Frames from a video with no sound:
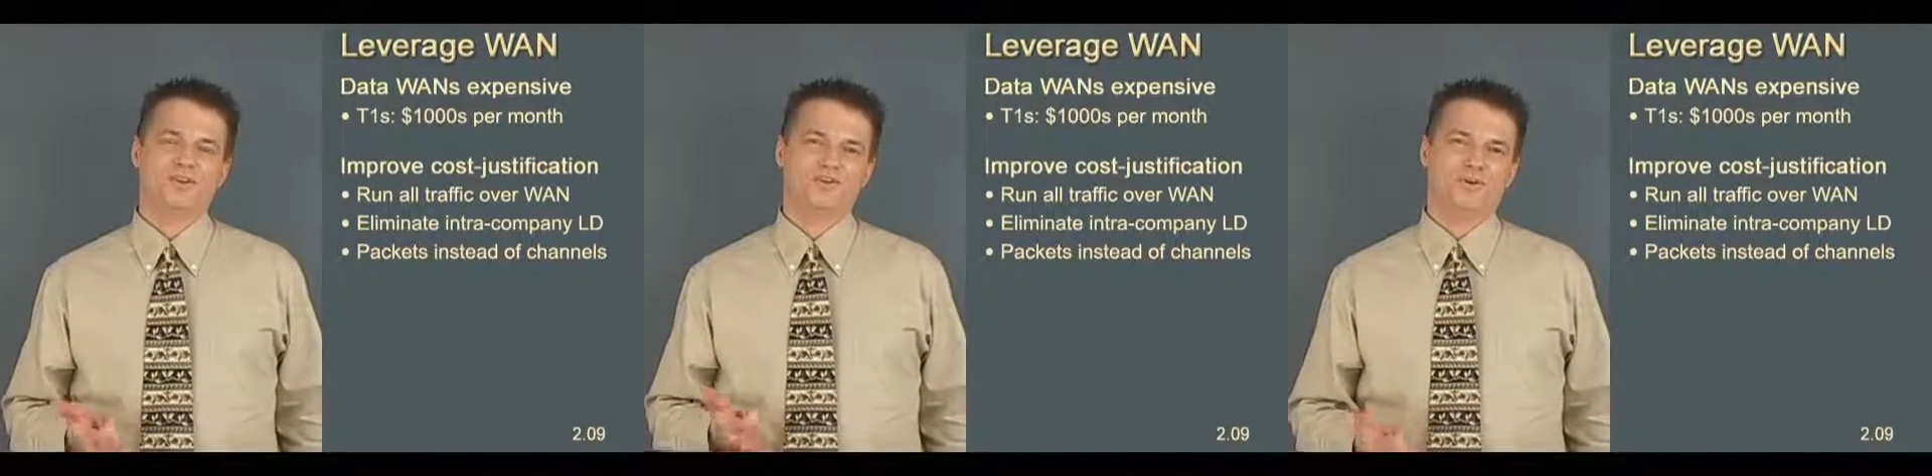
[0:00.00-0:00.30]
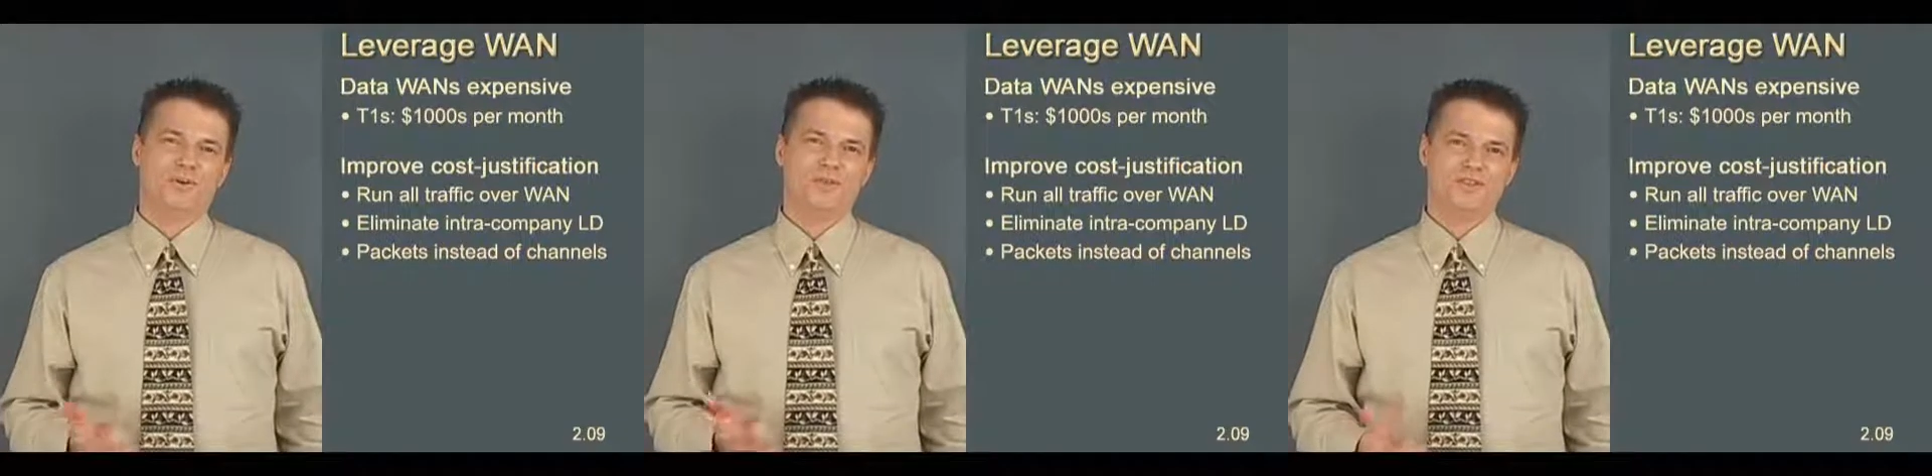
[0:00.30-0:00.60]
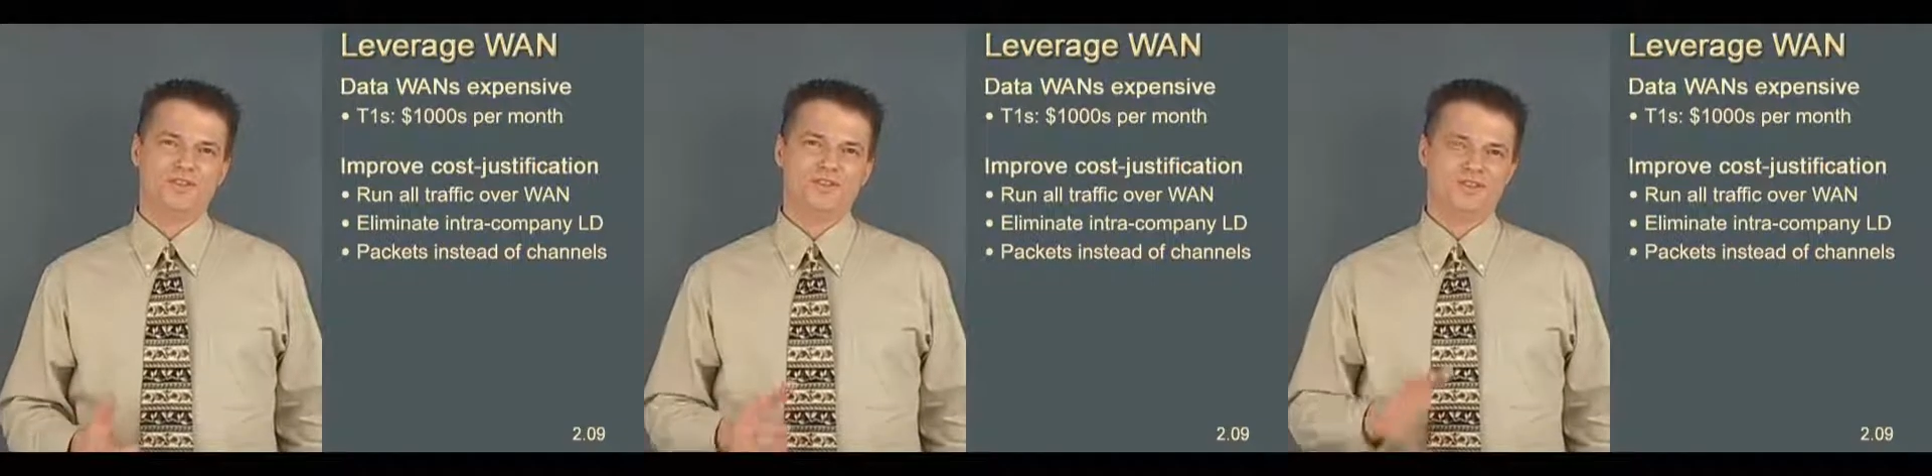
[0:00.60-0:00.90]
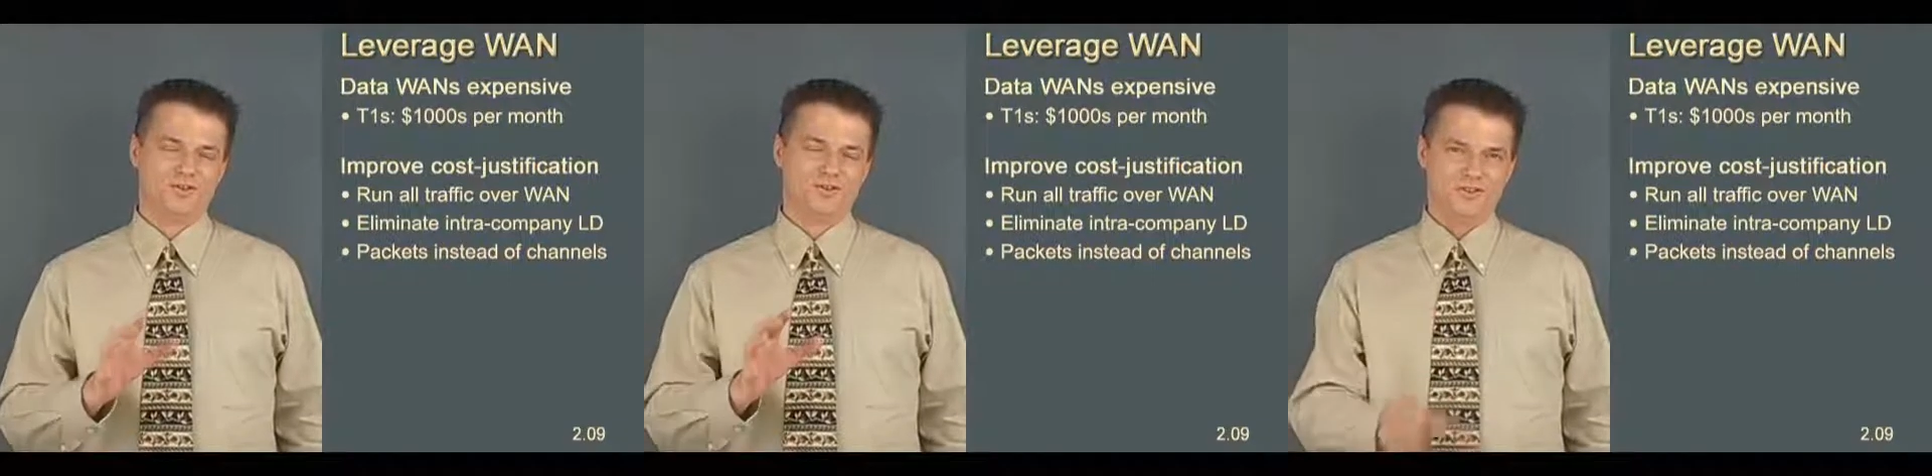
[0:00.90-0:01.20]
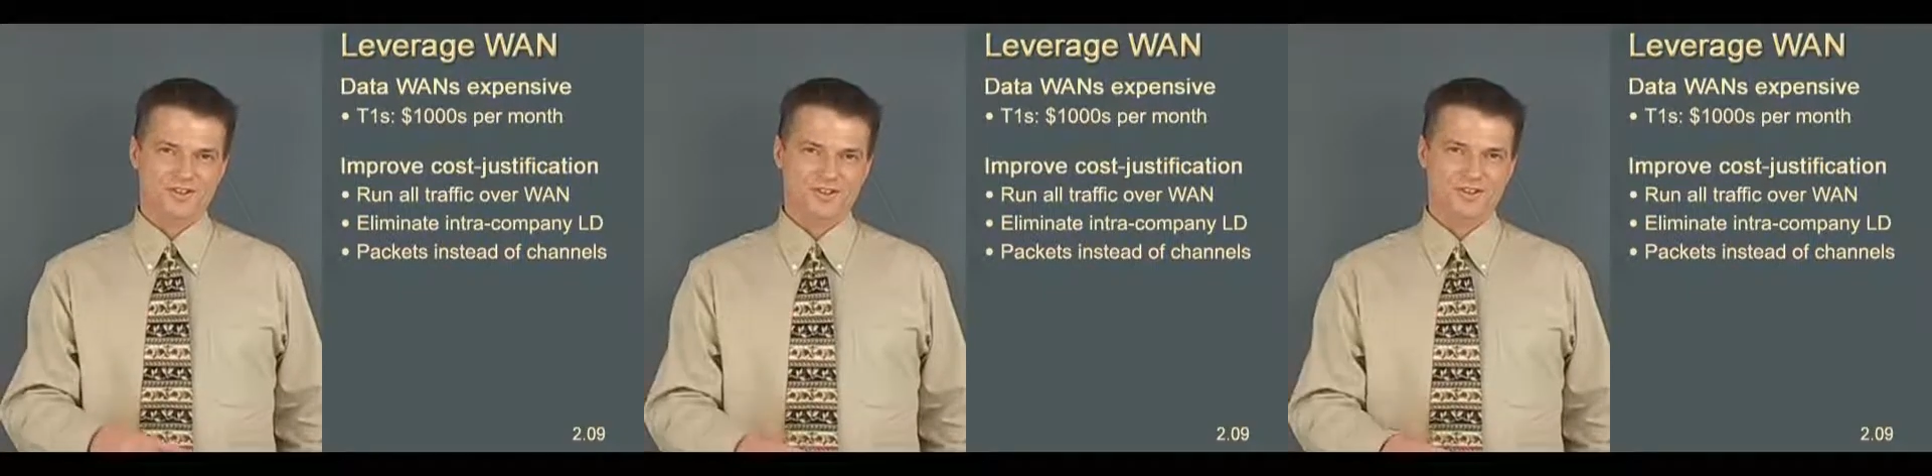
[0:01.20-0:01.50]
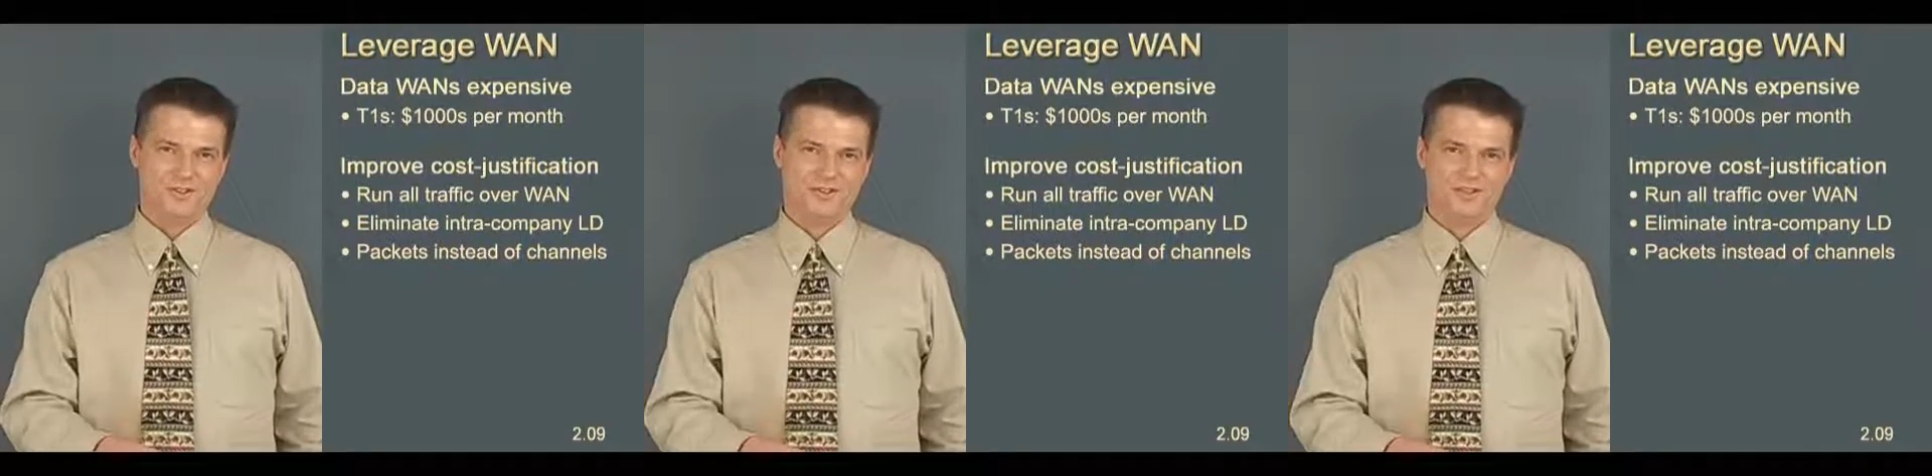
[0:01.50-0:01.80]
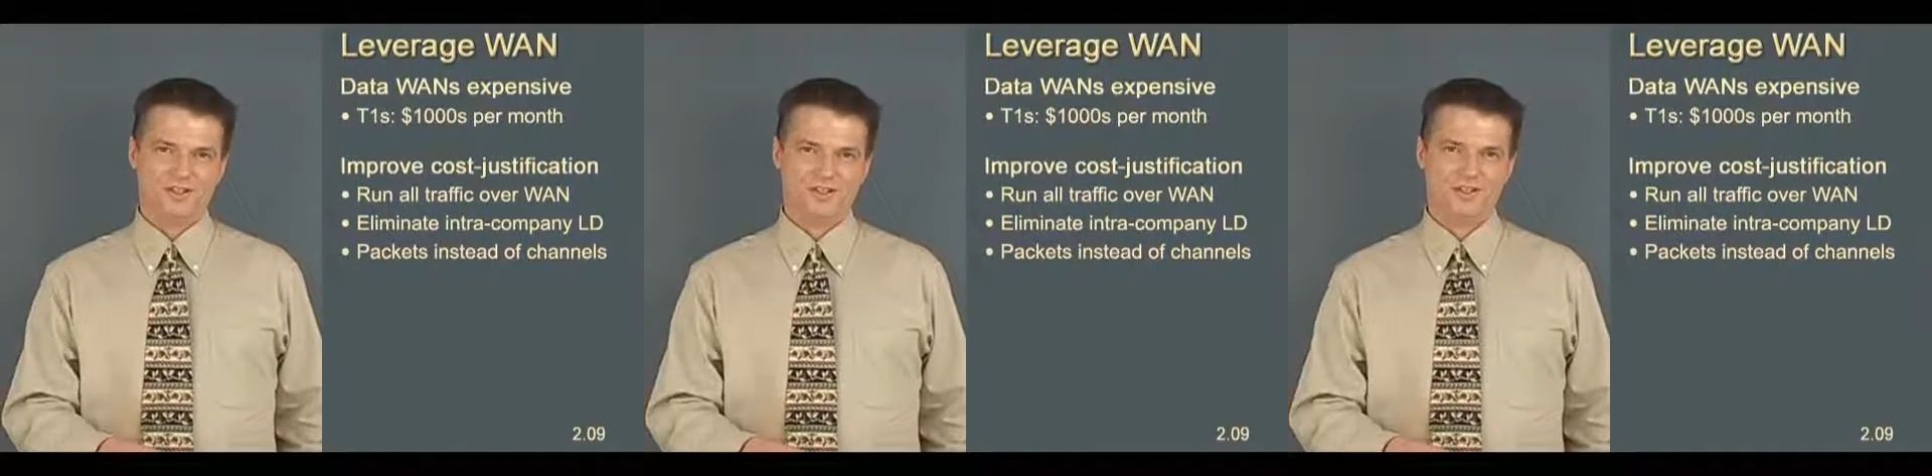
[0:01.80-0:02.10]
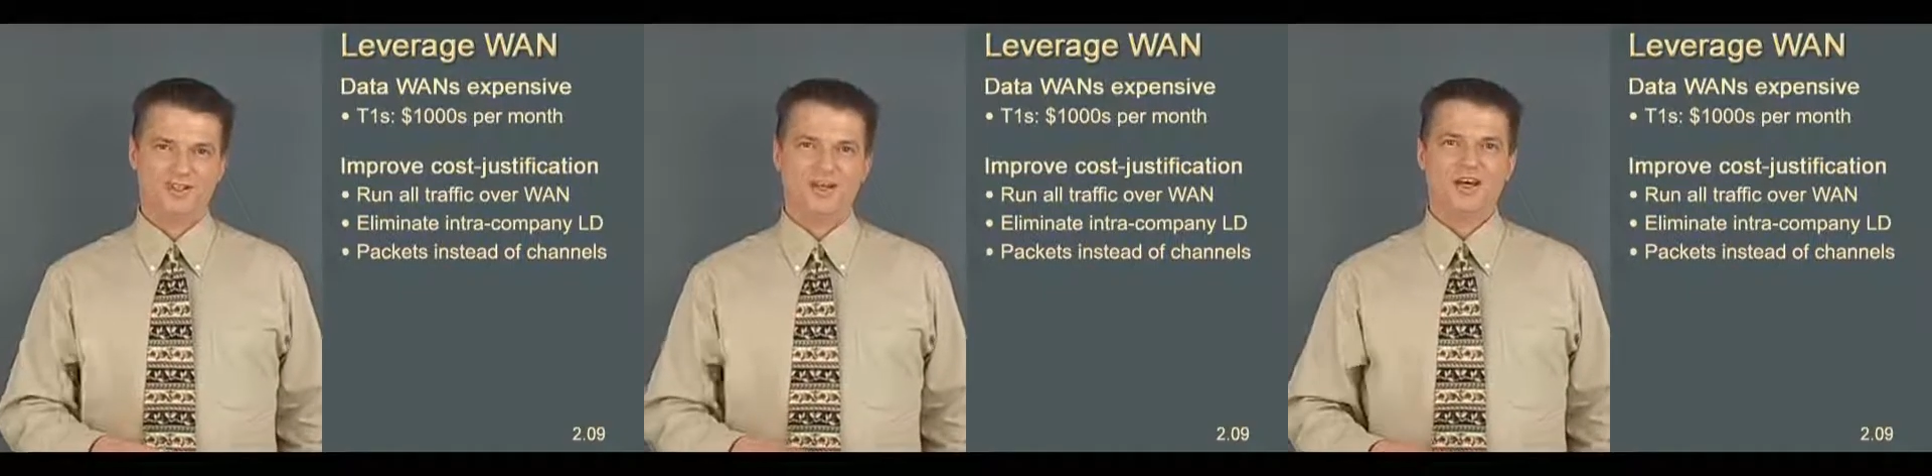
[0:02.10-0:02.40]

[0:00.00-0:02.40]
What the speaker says: the premise of this whole sales pitch